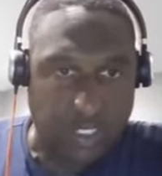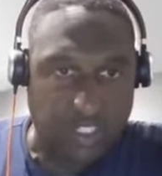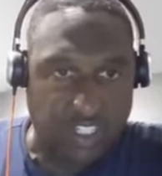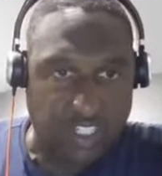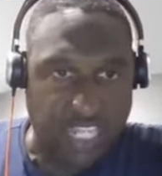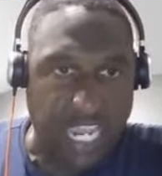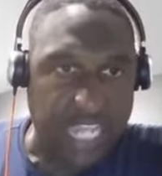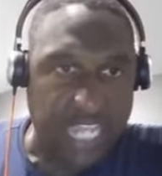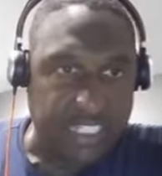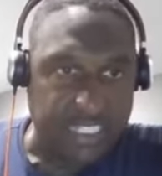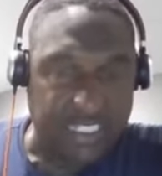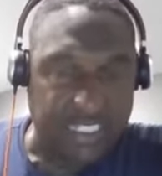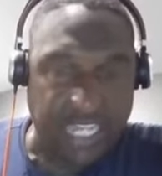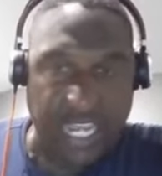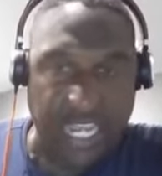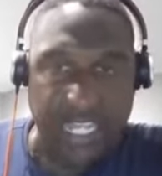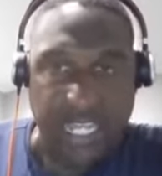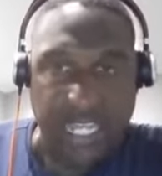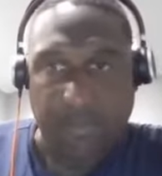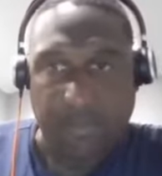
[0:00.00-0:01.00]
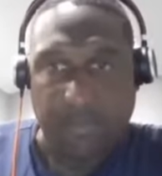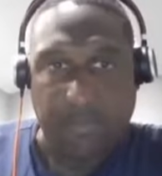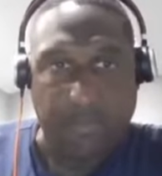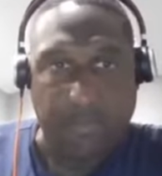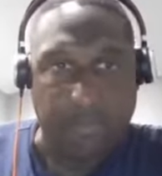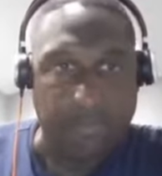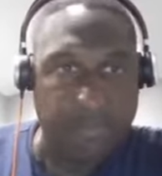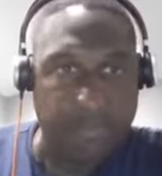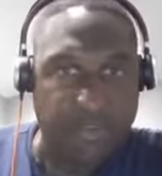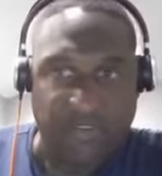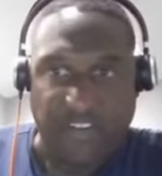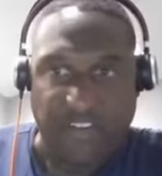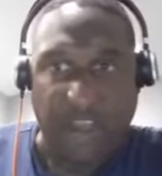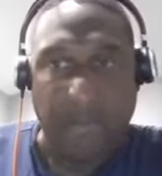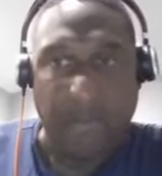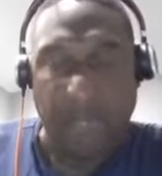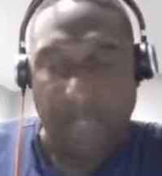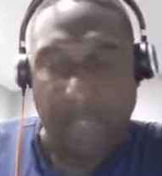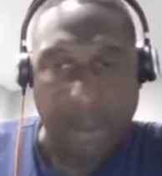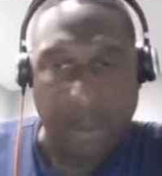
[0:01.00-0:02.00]
scared to take their
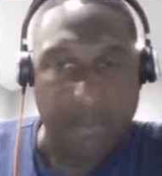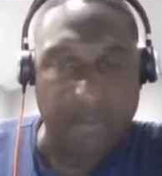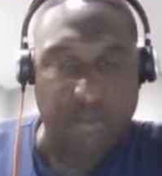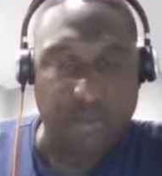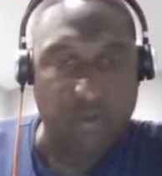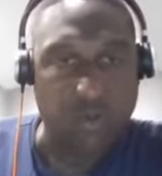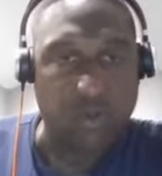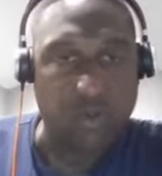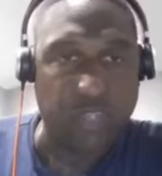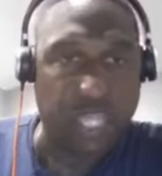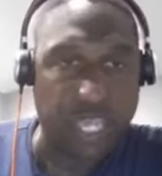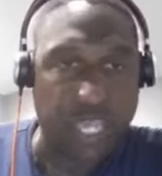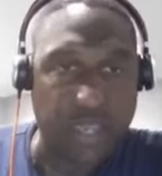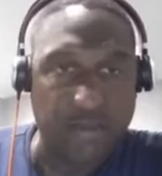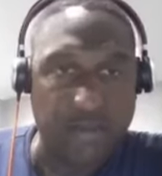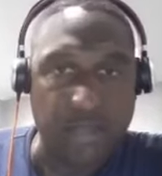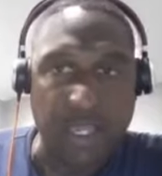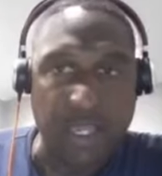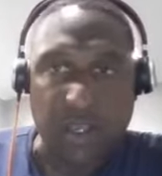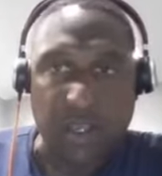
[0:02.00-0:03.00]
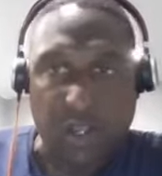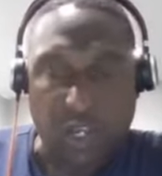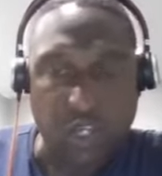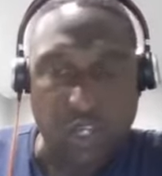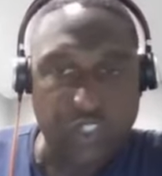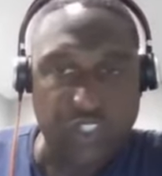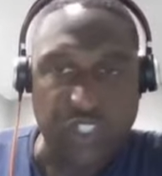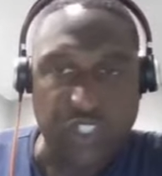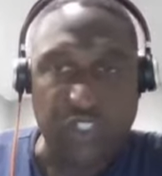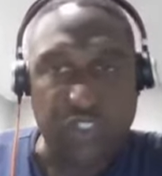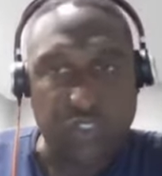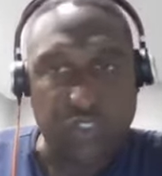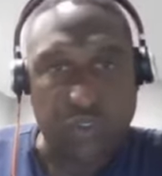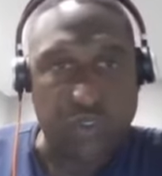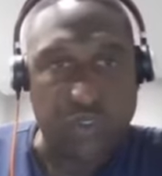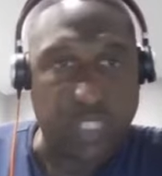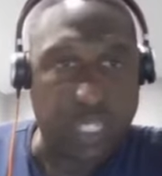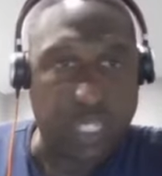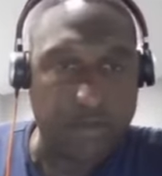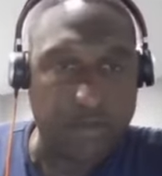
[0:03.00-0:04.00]
family member or their cousins
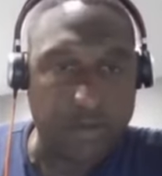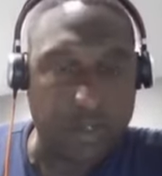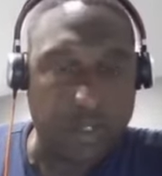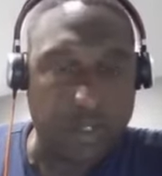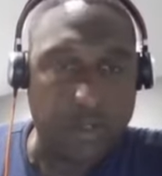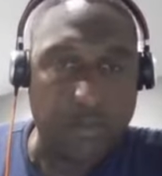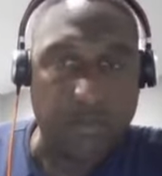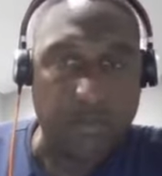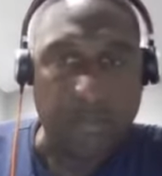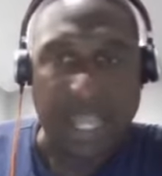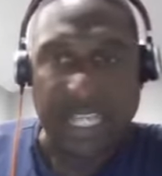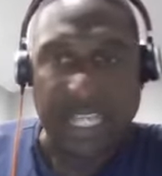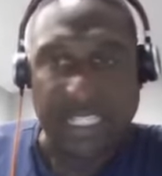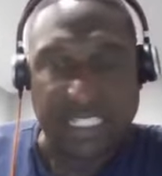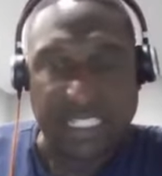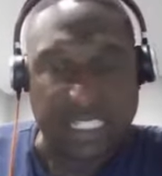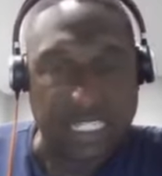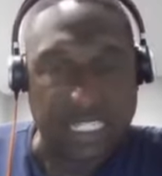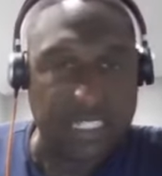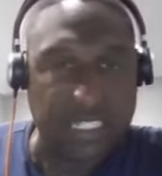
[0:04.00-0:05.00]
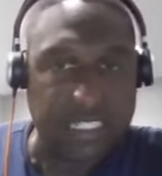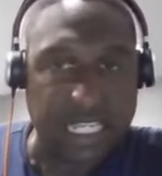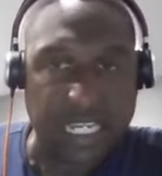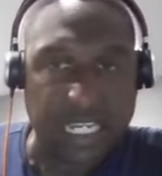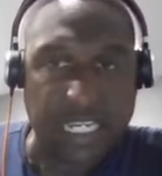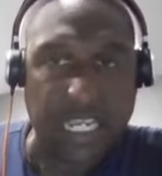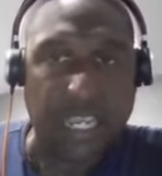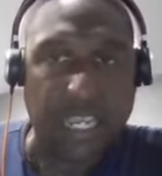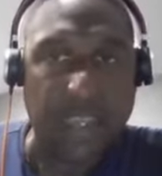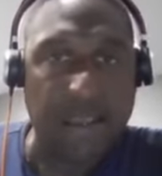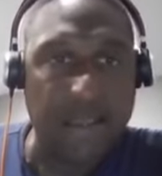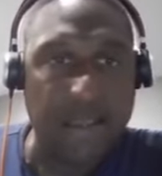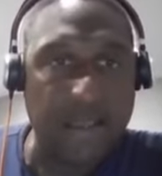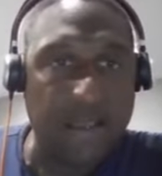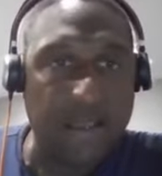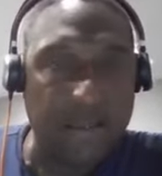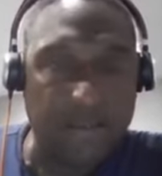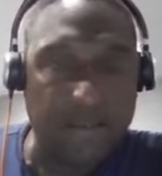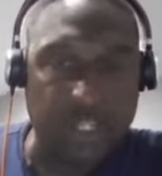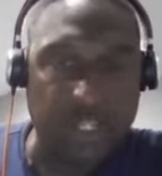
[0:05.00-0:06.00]
or their uh, mates ticket
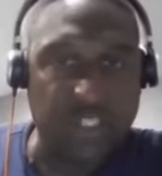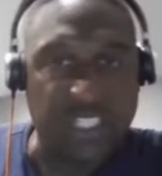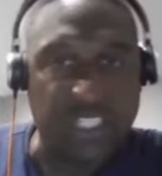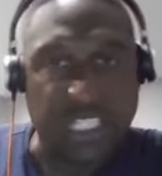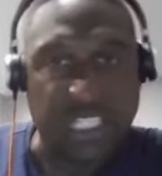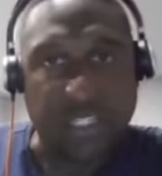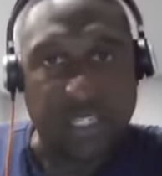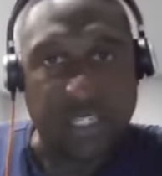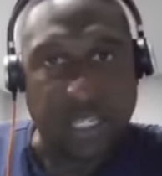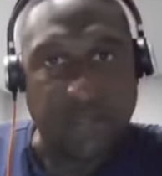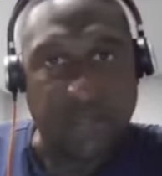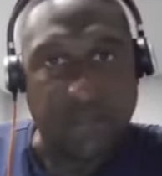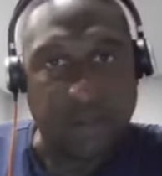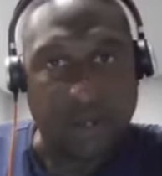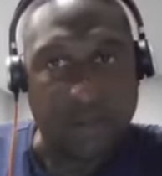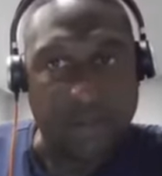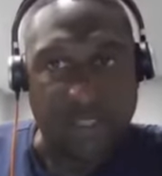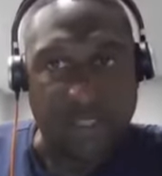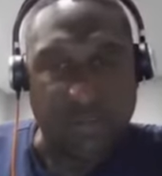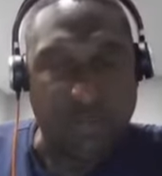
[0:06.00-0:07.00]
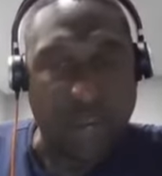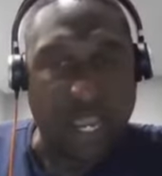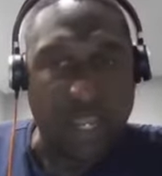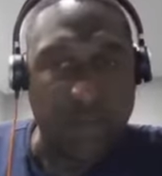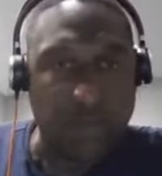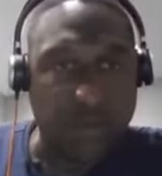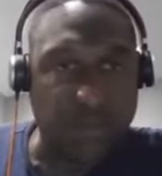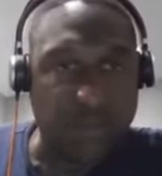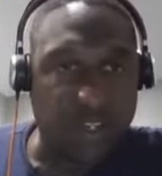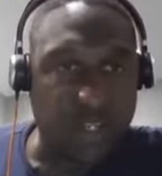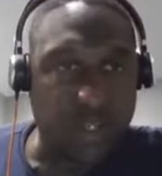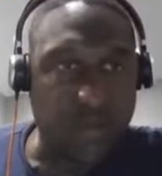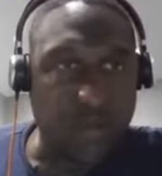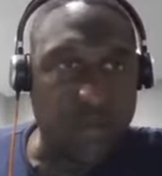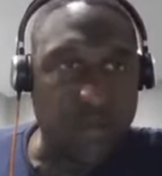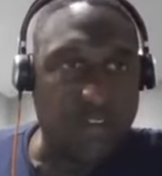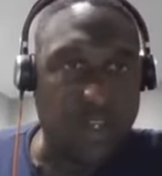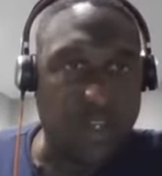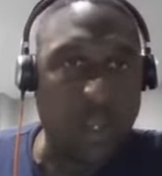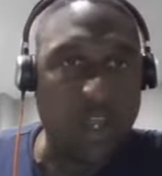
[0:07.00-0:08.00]
because they, they might be threatened with a
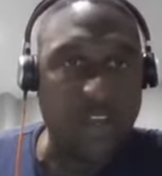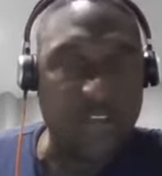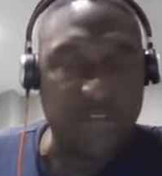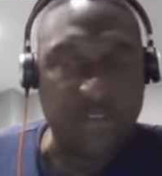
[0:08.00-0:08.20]
with a